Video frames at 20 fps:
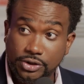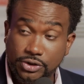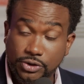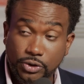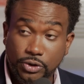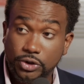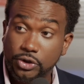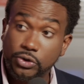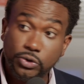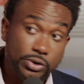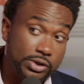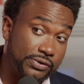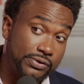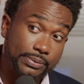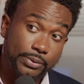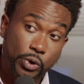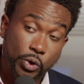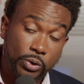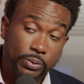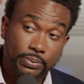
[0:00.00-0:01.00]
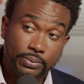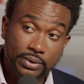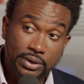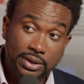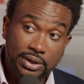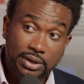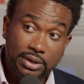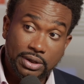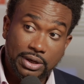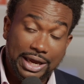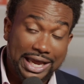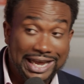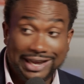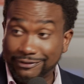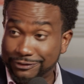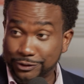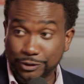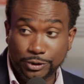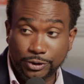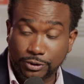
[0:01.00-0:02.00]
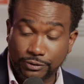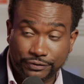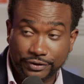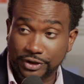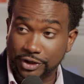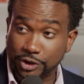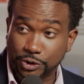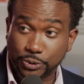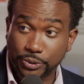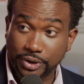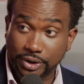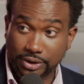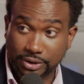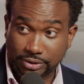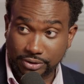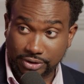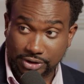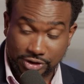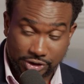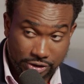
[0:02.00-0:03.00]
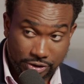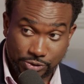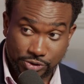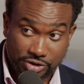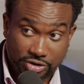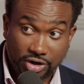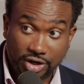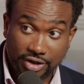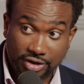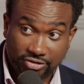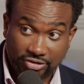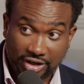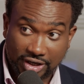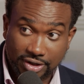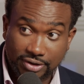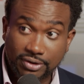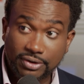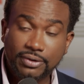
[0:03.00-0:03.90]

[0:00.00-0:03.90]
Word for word: store. You do this from home after you finish work because you're now starting, right?